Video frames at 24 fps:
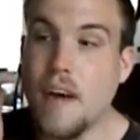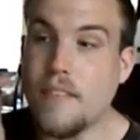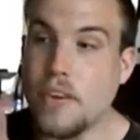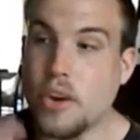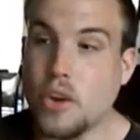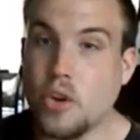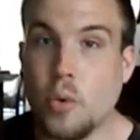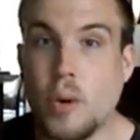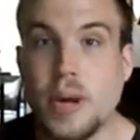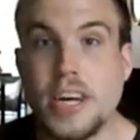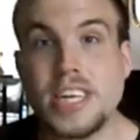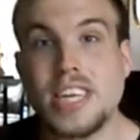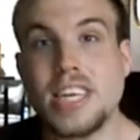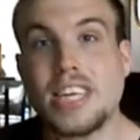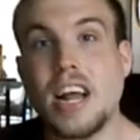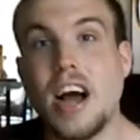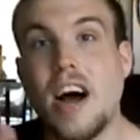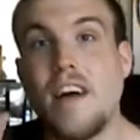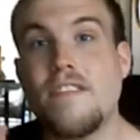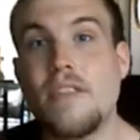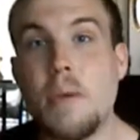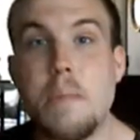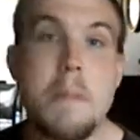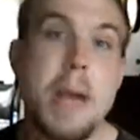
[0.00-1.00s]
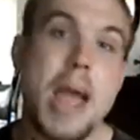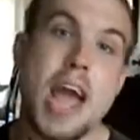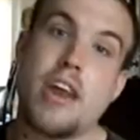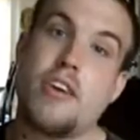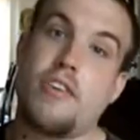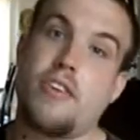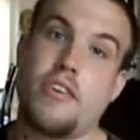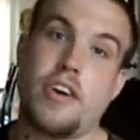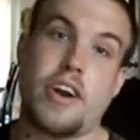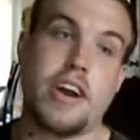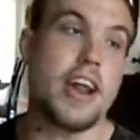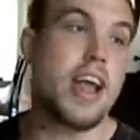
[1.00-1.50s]
of the twist of the
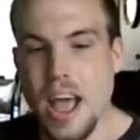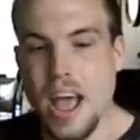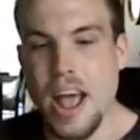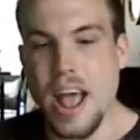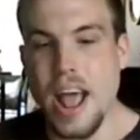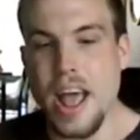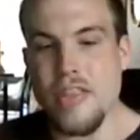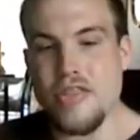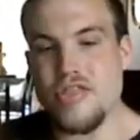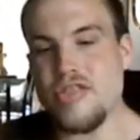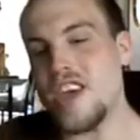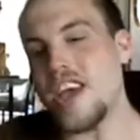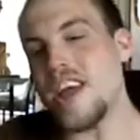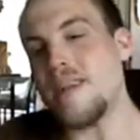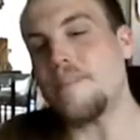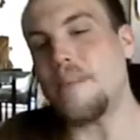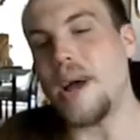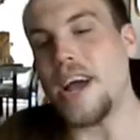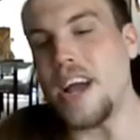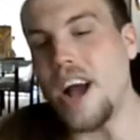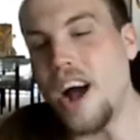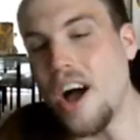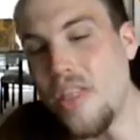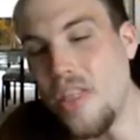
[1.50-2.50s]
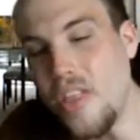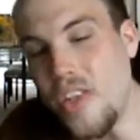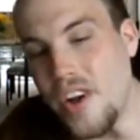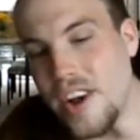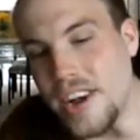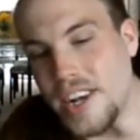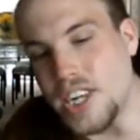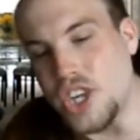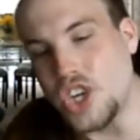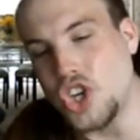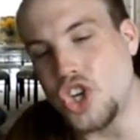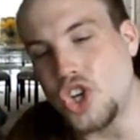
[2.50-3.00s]
Mandarin. And then my other
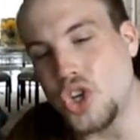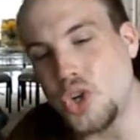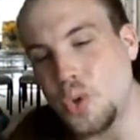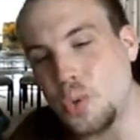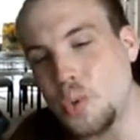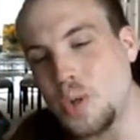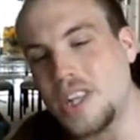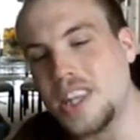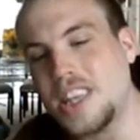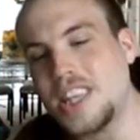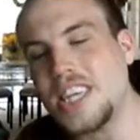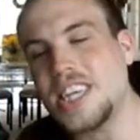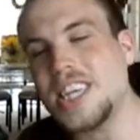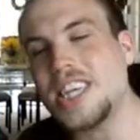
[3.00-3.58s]
issue with